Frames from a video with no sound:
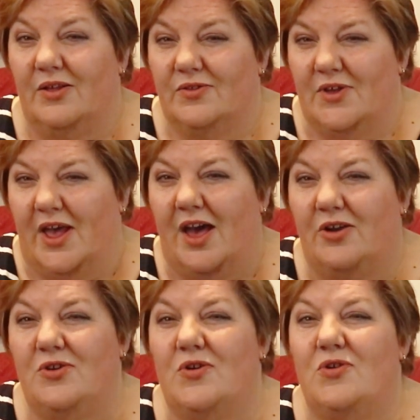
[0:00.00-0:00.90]
So how
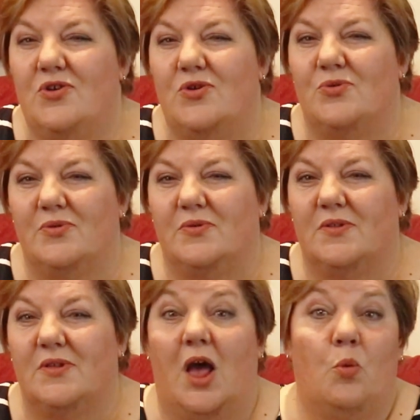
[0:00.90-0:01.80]
do you use
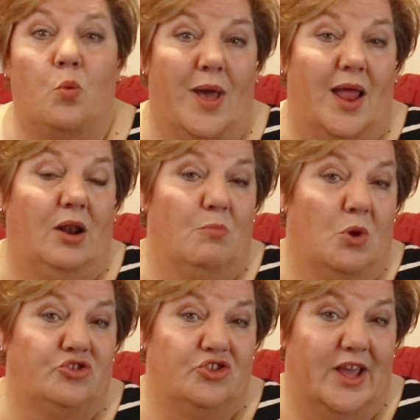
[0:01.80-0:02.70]
a
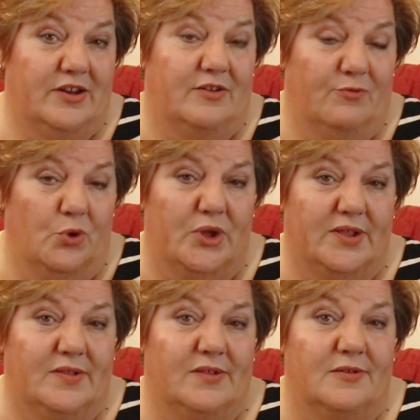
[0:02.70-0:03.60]
well-modulated
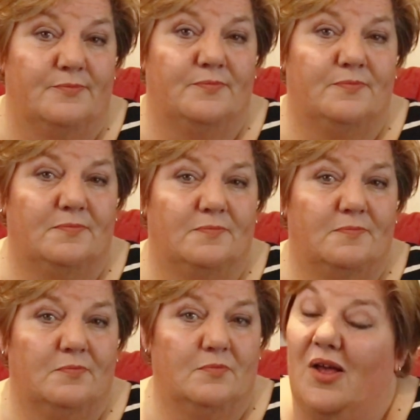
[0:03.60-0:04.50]
voice?
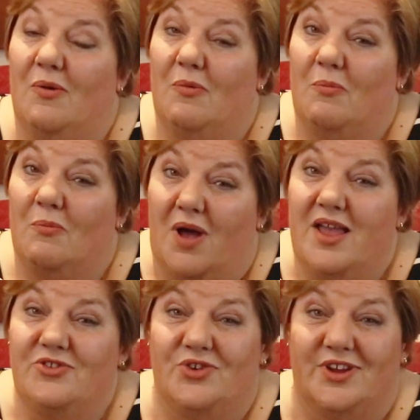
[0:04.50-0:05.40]

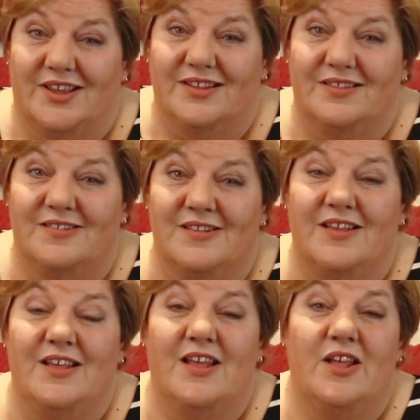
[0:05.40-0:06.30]
My trick is
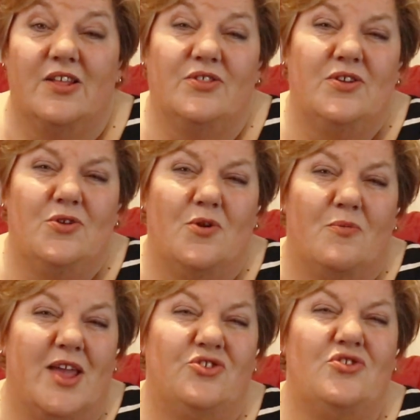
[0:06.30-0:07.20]
that you
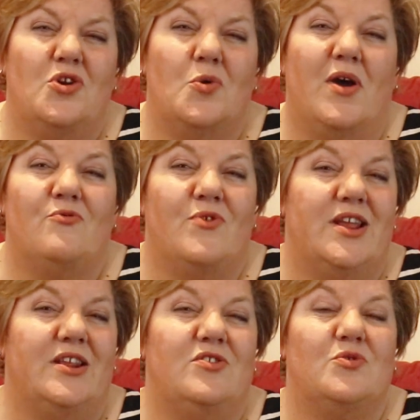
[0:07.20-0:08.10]
imagine you are
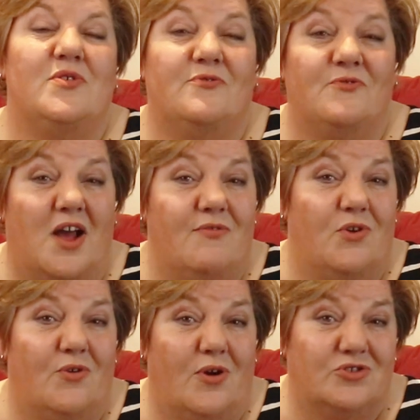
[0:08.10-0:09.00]
reading to a
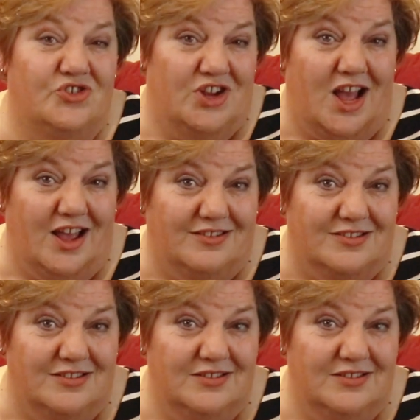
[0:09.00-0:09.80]
5-year-old child.